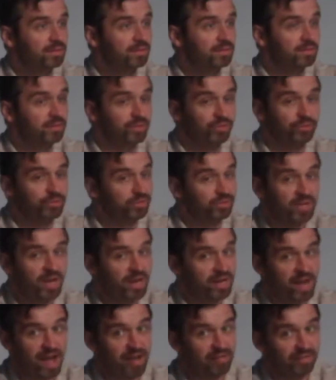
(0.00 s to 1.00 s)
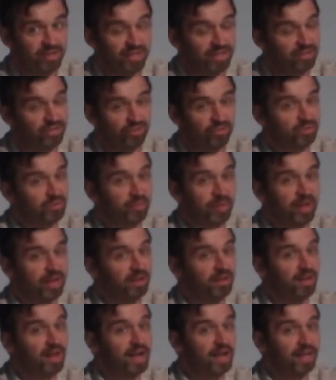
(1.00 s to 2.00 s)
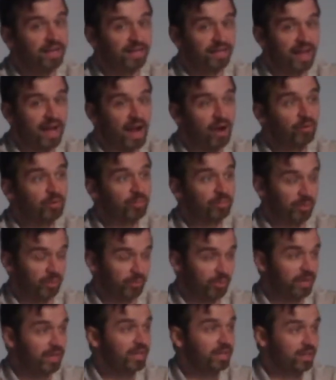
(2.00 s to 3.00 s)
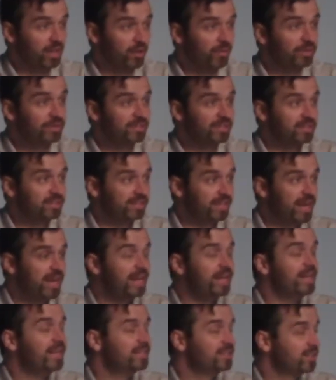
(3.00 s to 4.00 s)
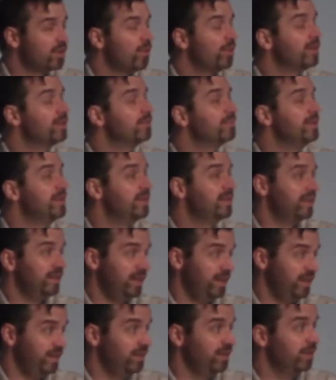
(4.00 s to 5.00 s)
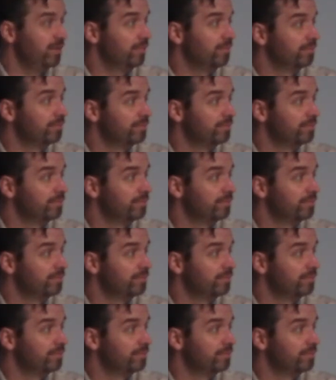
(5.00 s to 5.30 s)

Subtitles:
You do not have it in you to make a lion cower, but when it lowers its head, it's going to be to eat you.